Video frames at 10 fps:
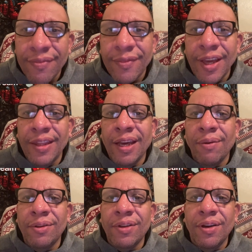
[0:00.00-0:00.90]
And that
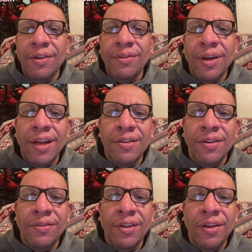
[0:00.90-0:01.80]
was good. So I'm
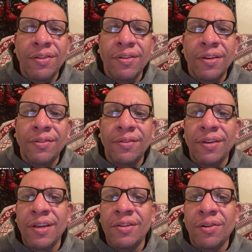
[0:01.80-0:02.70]
just here,
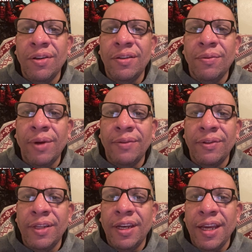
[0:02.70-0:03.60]
just enjoying the rest
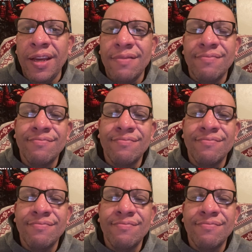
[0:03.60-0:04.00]
of the night.